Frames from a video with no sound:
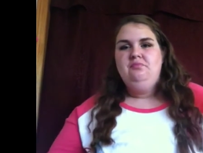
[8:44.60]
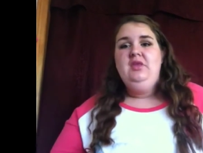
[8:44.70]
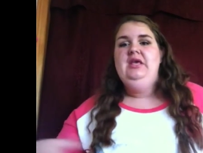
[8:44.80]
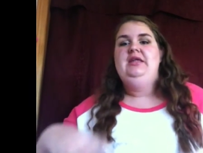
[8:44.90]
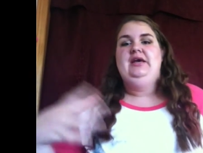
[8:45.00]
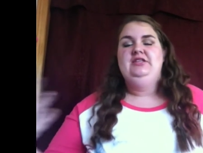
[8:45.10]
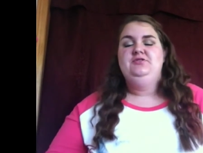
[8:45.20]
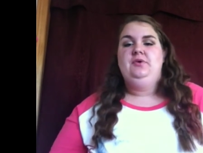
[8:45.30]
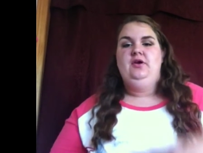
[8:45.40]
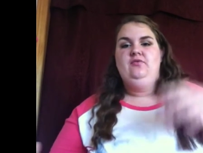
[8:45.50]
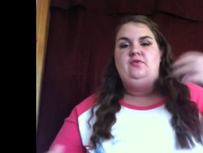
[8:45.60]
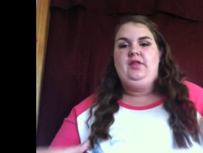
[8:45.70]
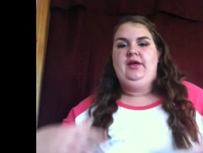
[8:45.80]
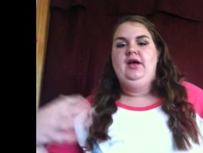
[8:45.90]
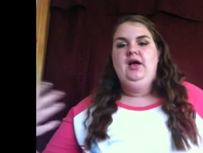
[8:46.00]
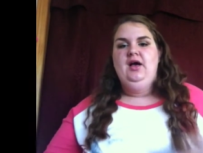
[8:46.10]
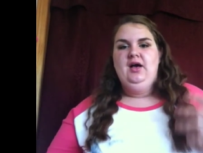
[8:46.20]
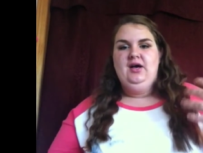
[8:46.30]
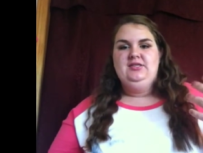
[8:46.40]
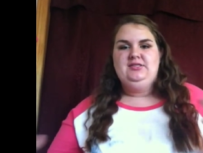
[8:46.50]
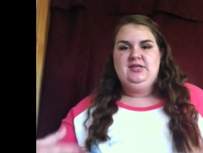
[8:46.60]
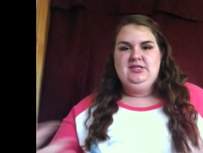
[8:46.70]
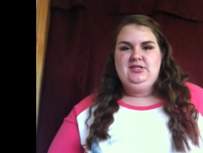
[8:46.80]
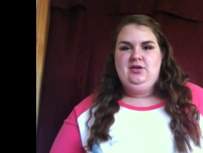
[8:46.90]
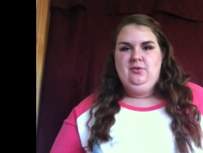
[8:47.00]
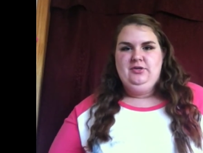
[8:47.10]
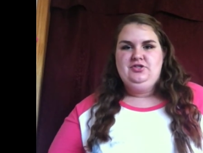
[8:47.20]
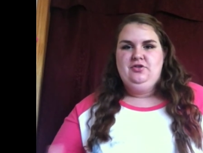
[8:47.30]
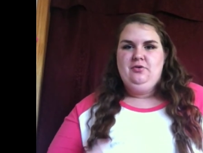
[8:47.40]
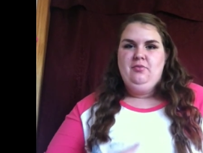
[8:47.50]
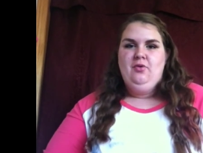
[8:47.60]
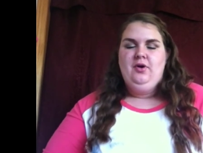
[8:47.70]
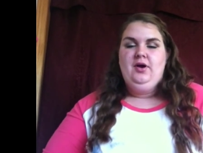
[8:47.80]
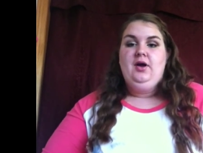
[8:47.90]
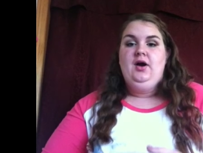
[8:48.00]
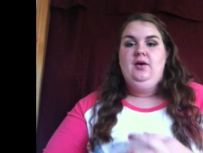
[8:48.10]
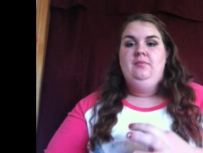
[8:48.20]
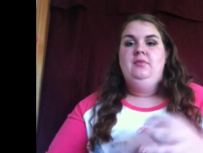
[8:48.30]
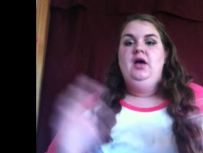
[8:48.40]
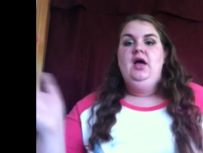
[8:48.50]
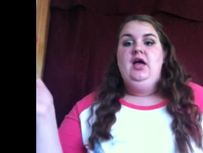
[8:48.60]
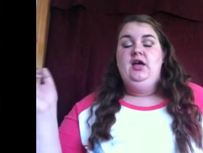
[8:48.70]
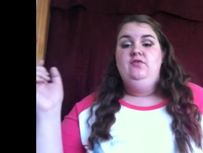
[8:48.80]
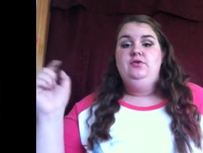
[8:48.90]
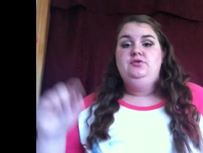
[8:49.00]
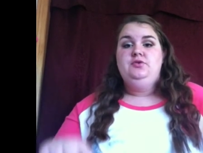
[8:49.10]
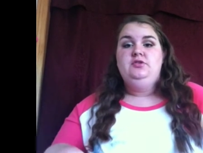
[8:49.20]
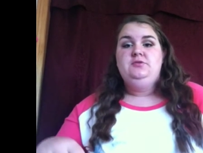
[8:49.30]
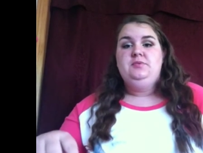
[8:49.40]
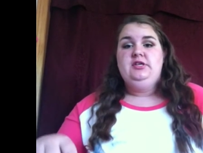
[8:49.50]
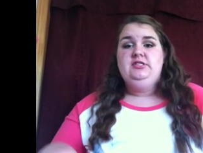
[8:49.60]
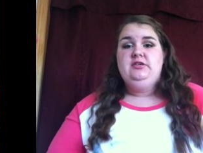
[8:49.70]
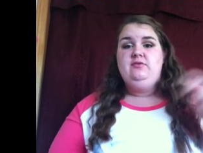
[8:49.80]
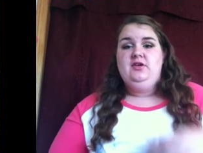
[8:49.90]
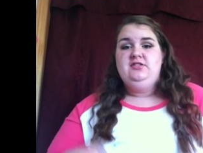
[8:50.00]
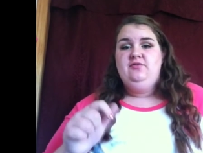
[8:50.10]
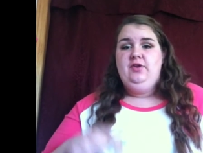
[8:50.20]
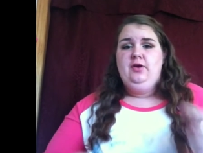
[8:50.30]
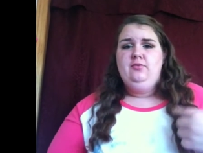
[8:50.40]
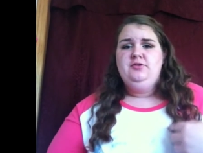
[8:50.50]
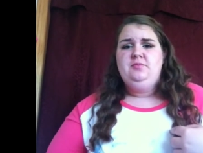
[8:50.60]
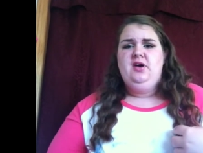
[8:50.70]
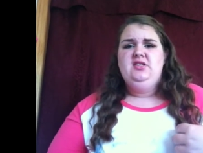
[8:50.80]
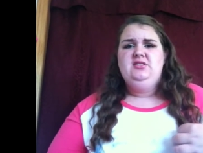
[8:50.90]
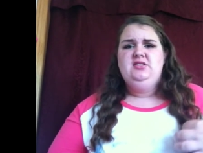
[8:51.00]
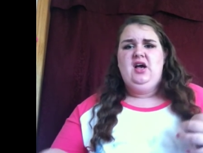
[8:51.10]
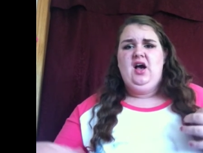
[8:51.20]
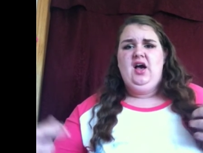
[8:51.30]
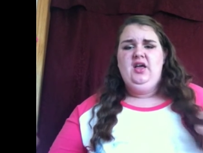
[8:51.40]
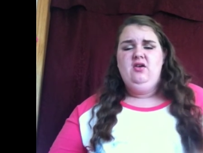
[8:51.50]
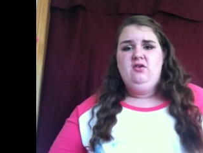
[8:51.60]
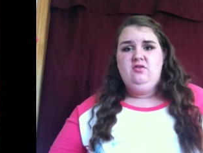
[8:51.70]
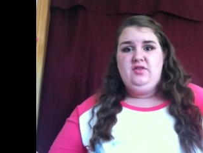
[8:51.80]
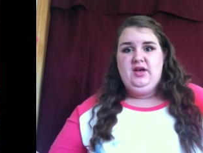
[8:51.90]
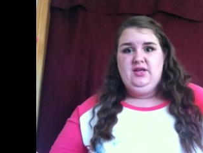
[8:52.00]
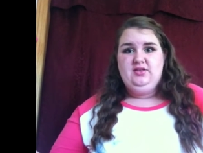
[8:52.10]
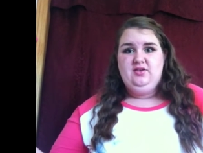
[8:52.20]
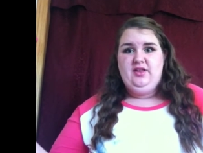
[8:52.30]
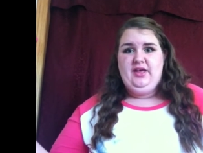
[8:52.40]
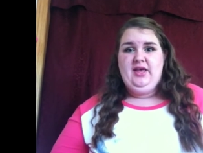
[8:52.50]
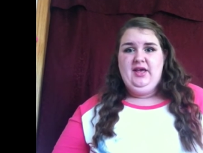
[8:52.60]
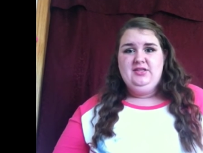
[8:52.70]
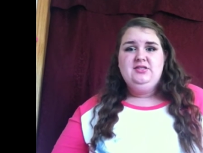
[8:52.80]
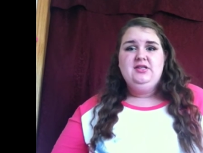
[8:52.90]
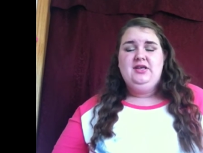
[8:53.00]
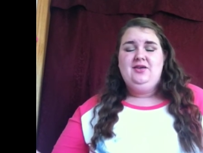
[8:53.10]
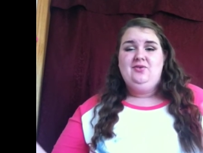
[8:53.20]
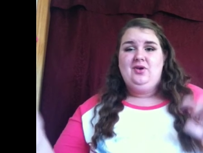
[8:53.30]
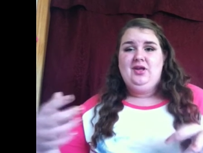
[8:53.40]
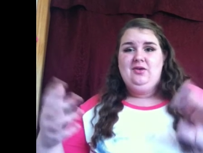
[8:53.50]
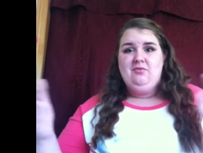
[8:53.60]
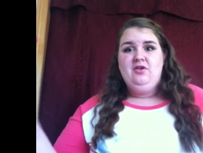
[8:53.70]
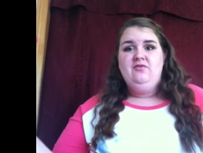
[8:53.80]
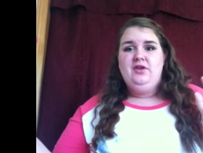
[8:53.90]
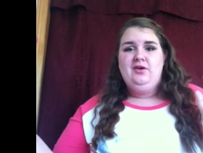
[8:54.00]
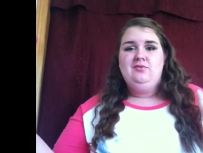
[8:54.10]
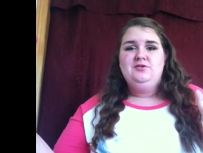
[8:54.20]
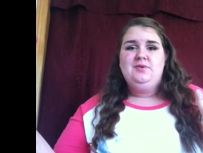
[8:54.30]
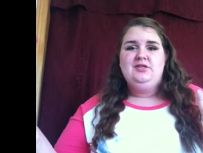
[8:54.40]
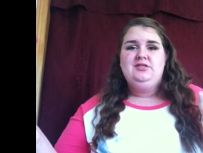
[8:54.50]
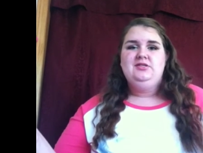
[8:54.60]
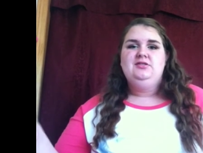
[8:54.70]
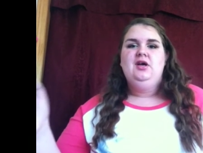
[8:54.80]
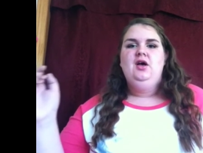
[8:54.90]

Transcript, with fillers: a nice way for like us to get to know each other more. Um, if you do this, please leave it as a video response. I heard that they're like canceling or getting rid of video responses.